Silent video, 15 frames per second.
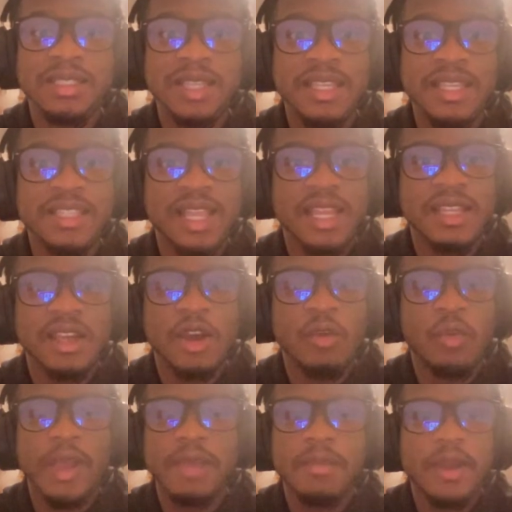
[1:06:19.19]
is like a
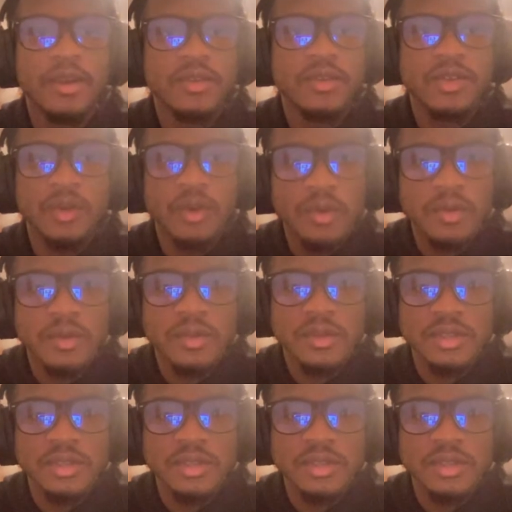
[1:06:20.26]
way better scorer.